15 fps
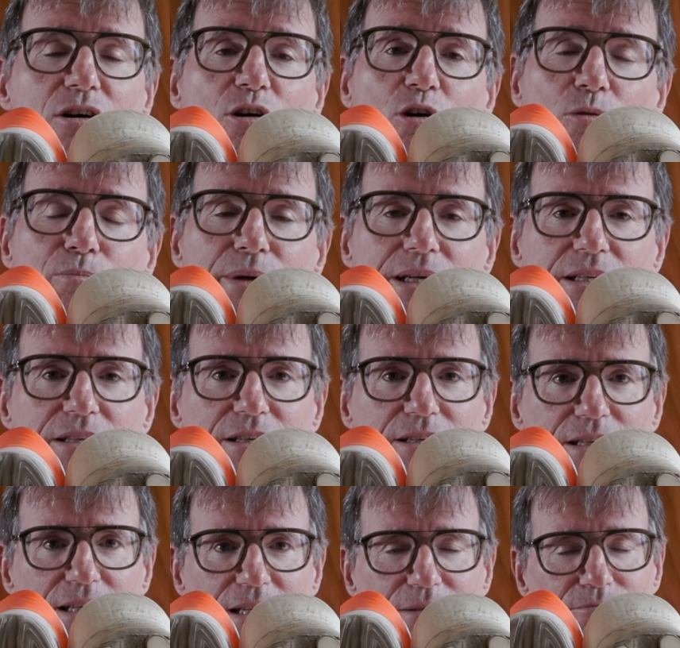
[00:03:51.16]
albeit
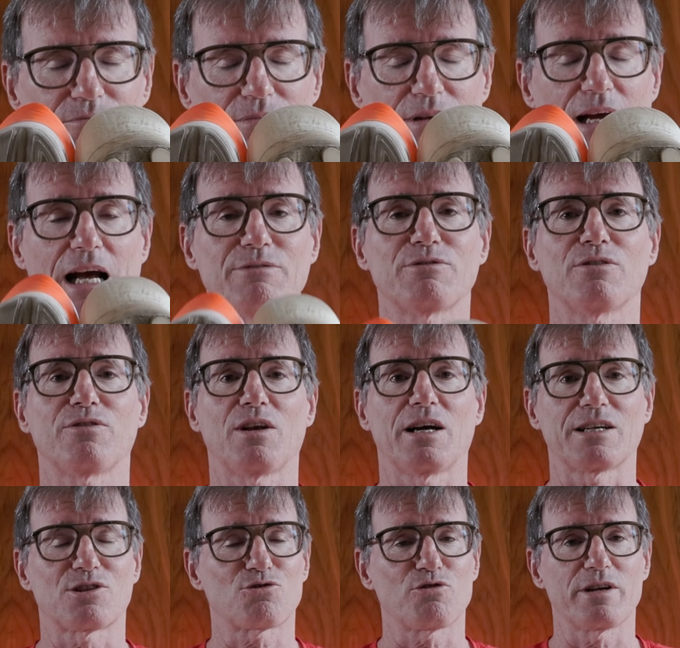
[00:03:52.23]
the
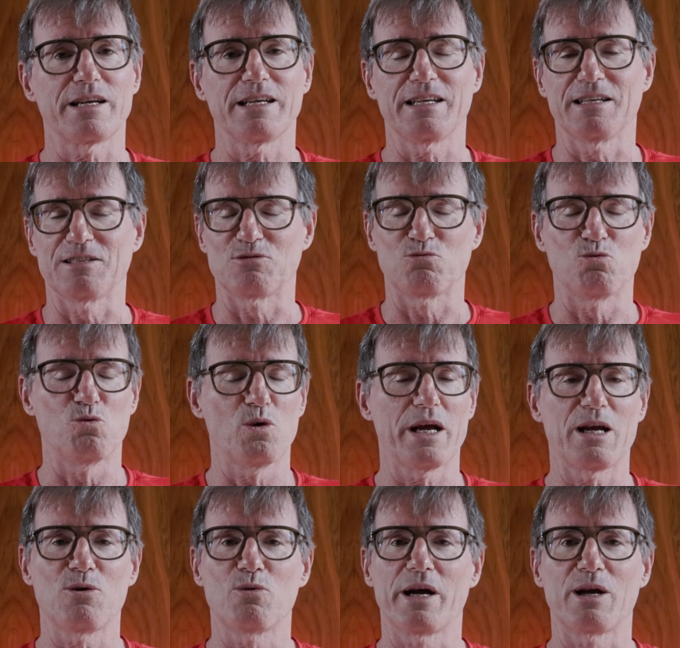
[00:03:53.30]
Alphafly 3 is
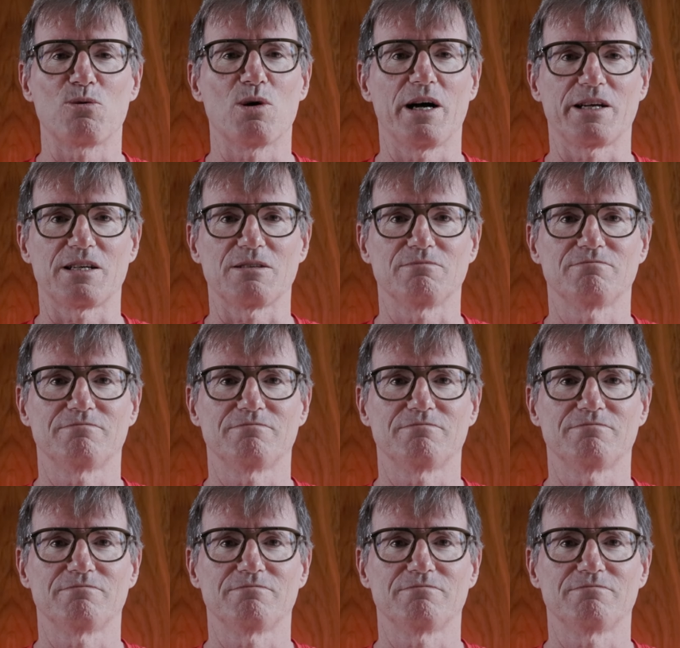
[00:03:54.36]
way, way wider.